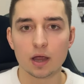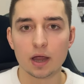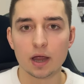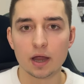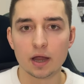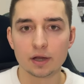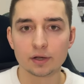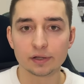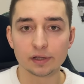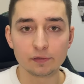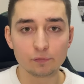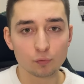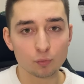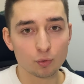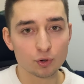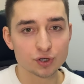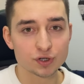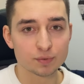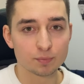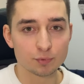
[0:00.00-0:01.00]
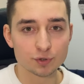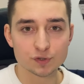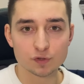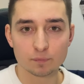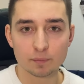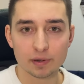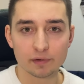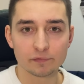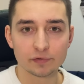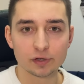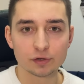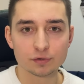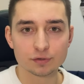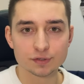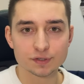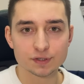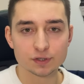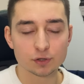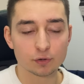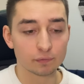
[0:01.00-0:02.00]
And if you watch most of my
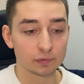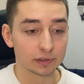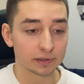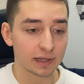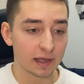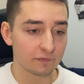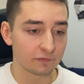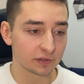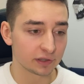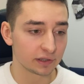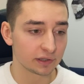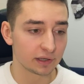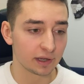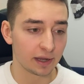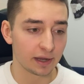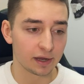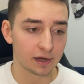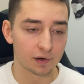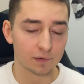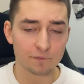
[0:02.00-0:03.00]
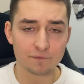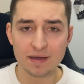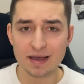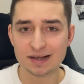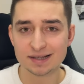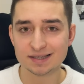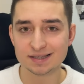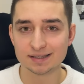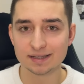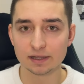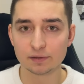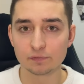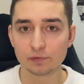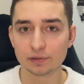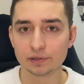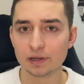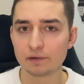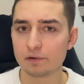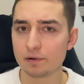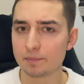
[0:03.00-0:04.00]
videos, you will definitely hear facts that will
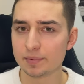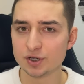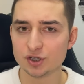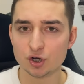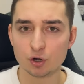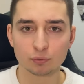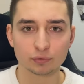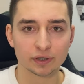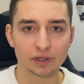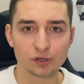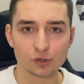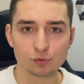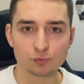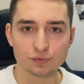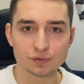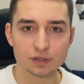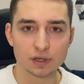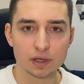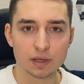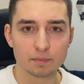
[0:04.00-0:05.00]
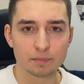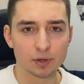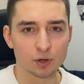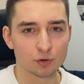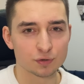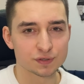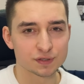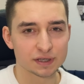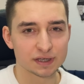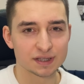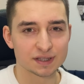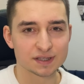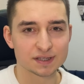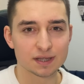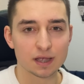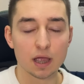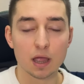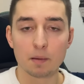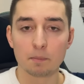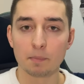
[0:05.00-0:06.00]
never be shown in news because it's
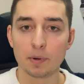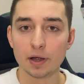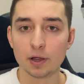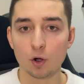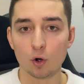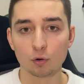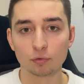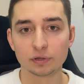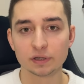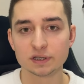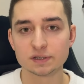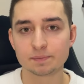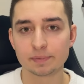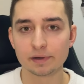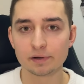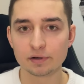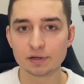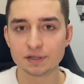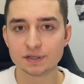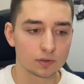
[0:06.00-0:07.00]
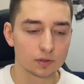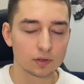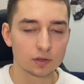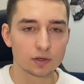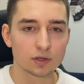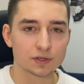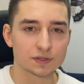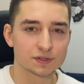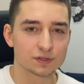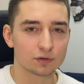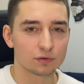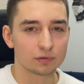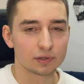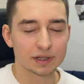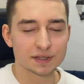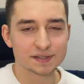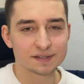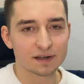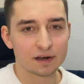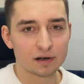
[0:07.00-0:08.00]
my own experience so let's
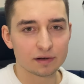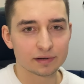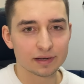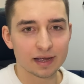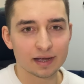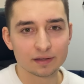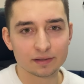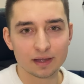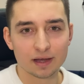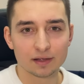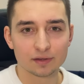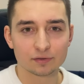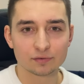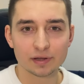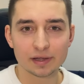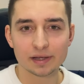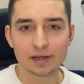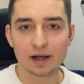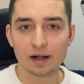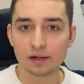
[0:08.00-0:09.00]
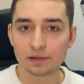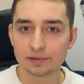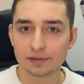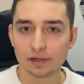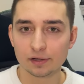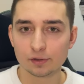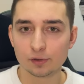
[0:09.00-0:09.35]
start and today I'll tell you